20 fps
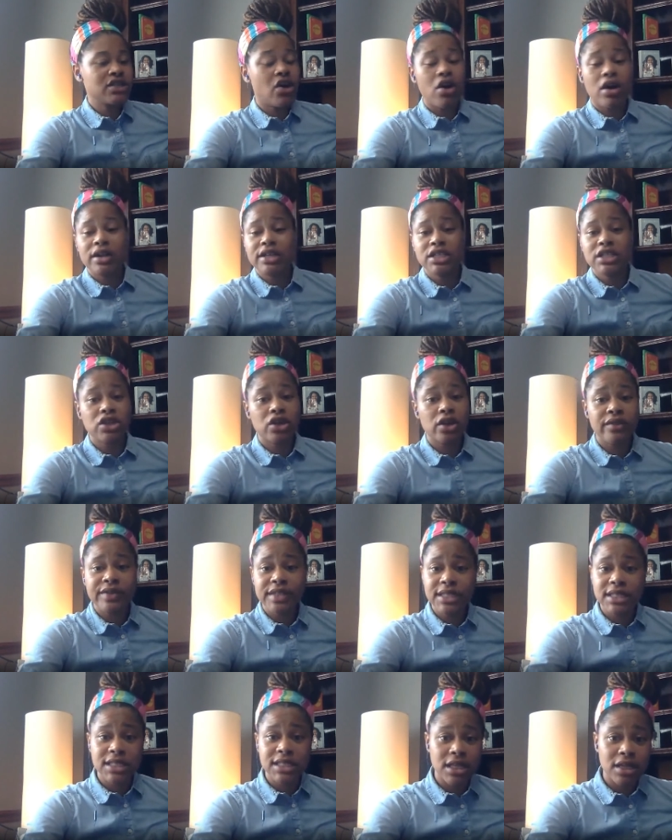
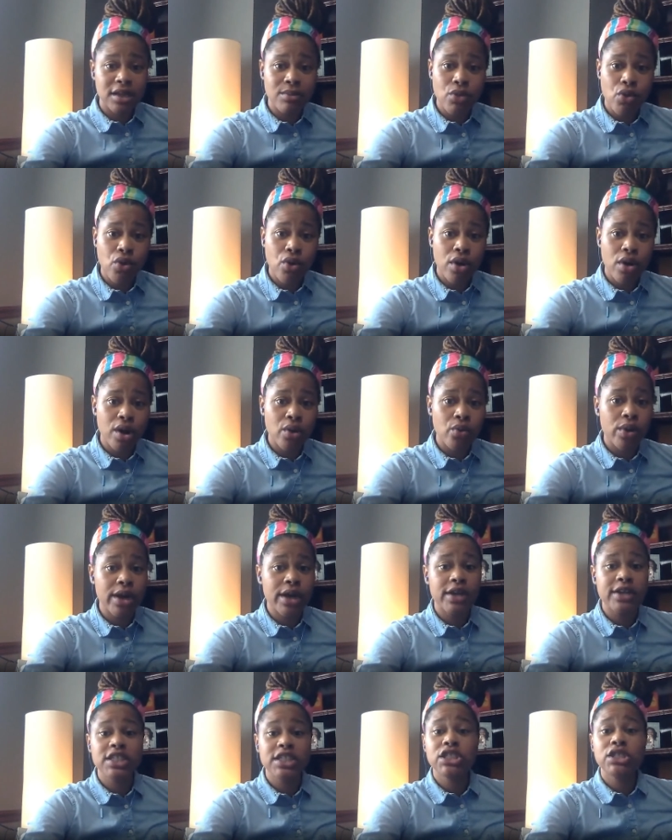services anymore. We're
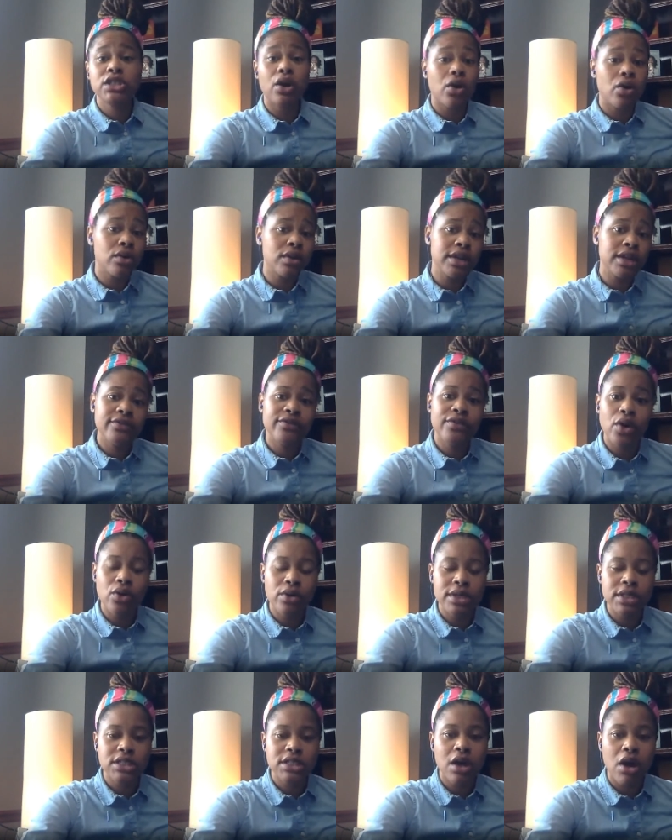going to solely
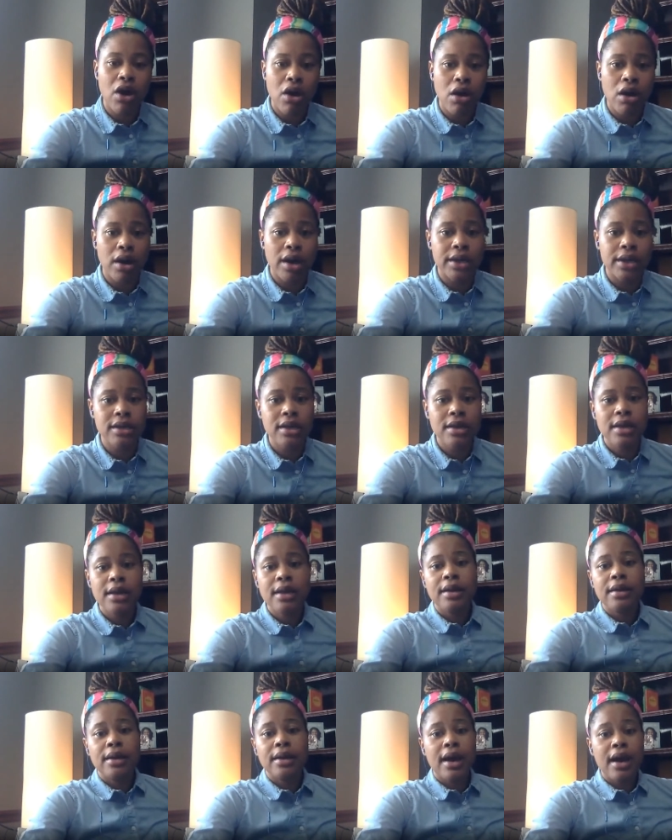focus on
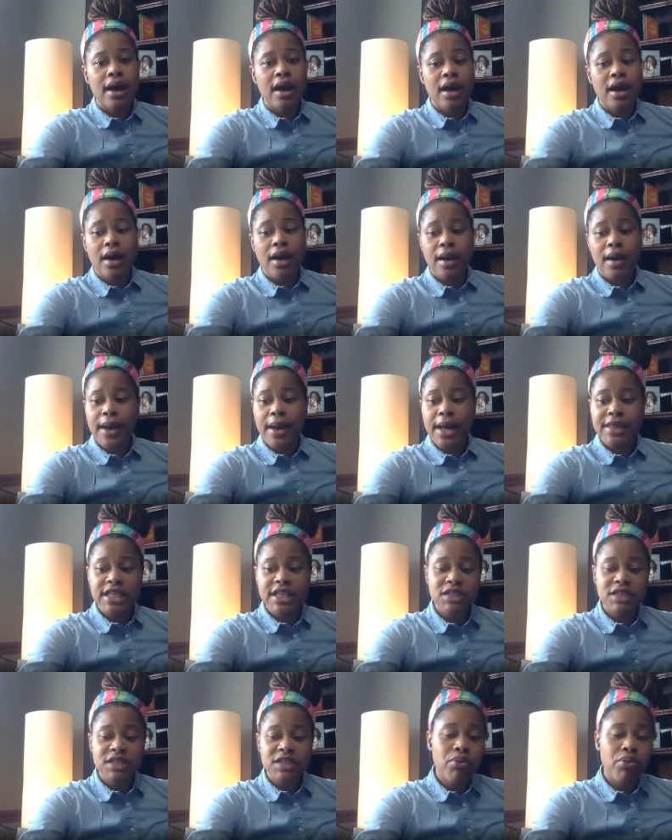
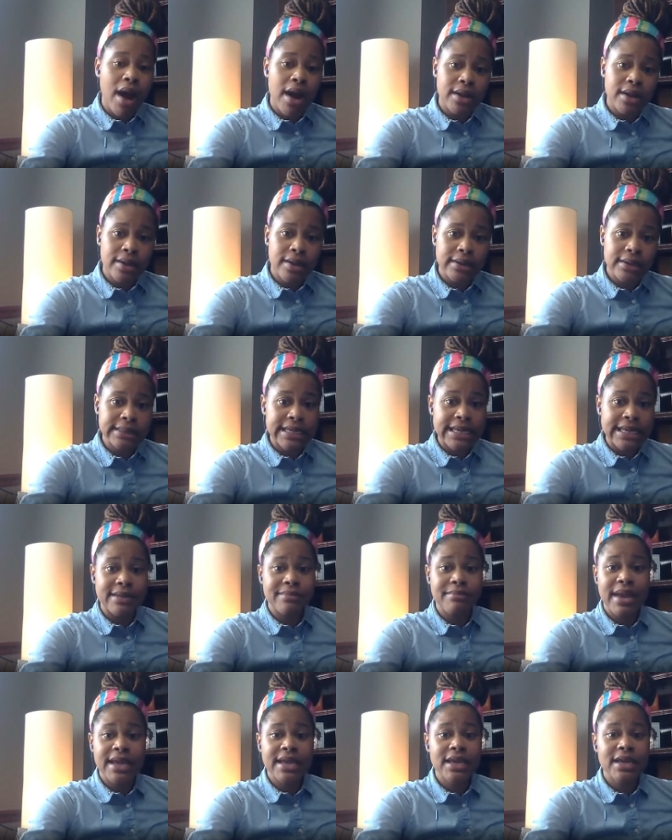this product and
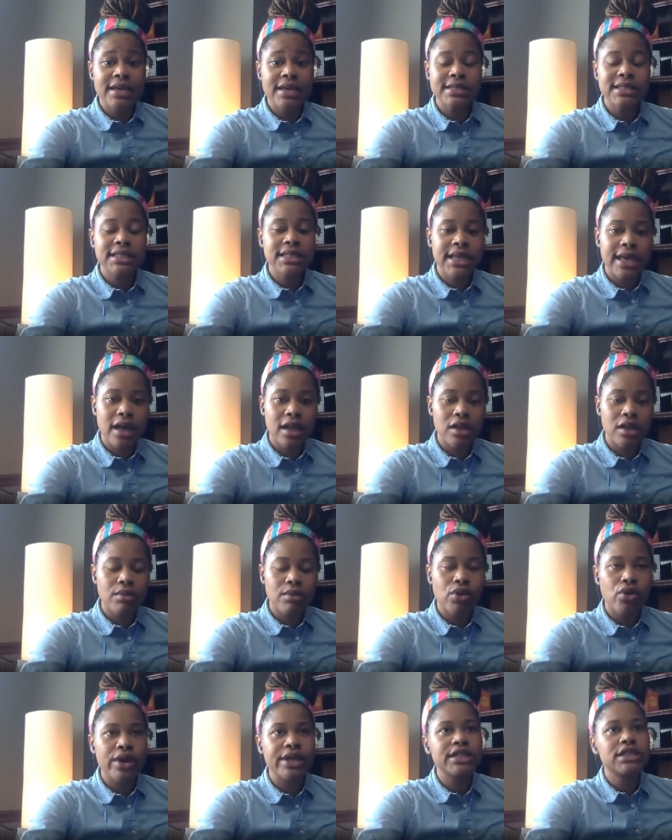making it
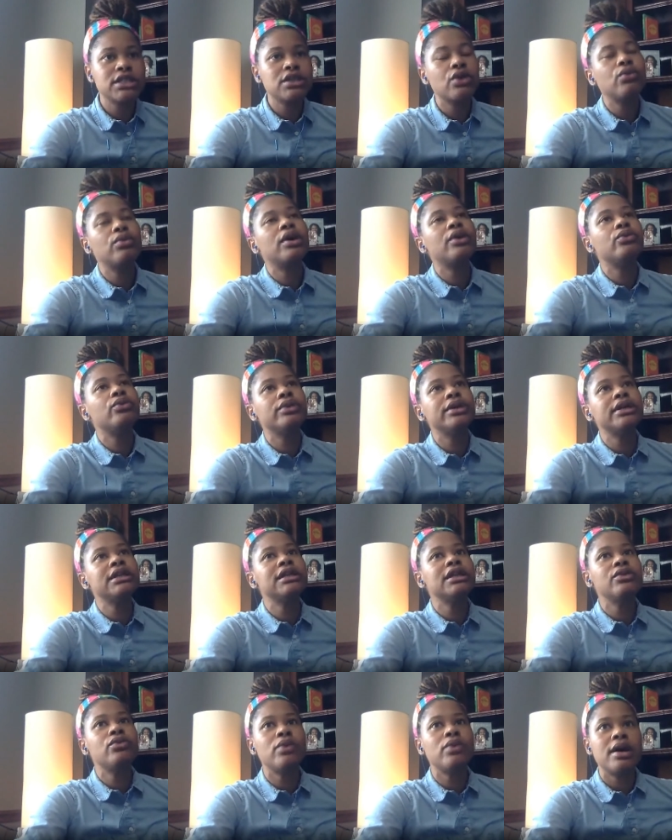scalable. And so what
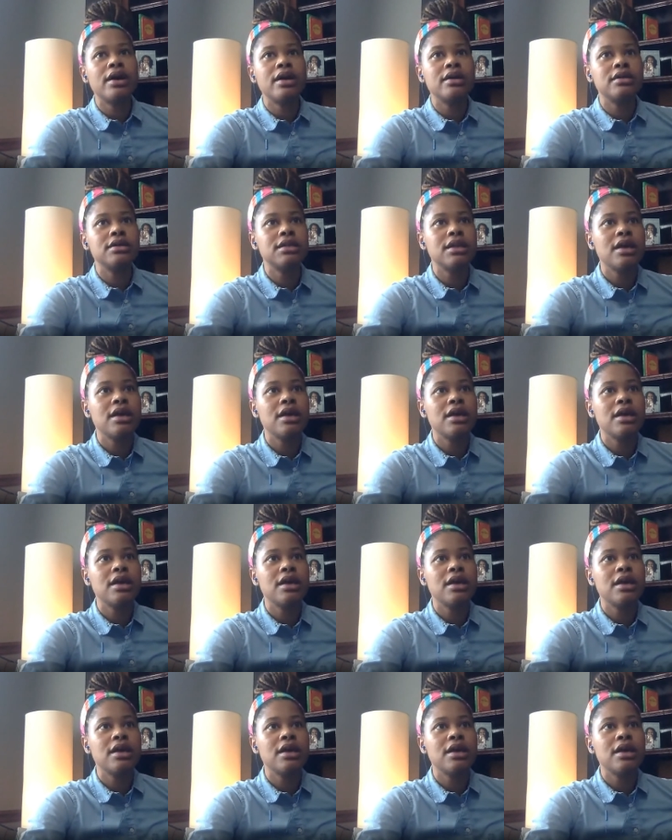really was,